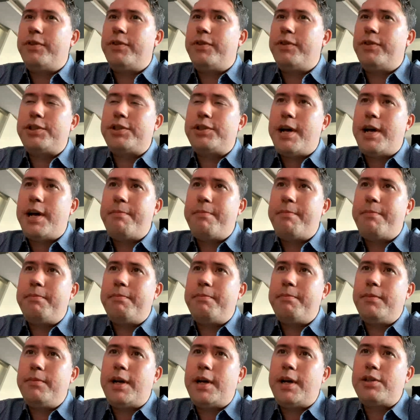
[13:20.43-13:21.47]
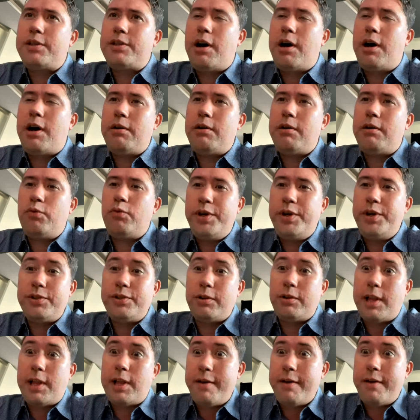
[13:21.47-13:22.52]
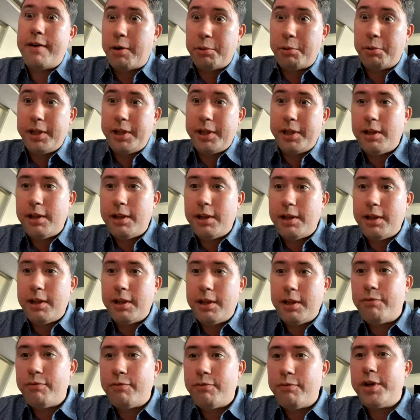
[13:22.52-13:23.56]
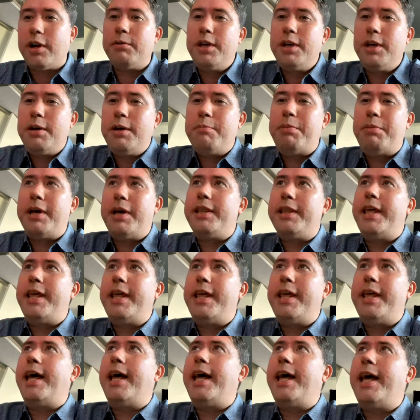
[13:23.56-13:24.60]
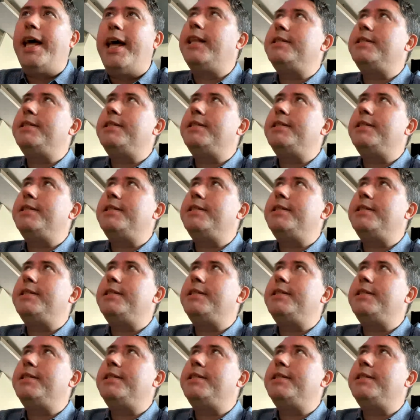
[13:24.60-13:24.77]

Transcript: the first time I saw Weezer live. I really love Weezer, but they like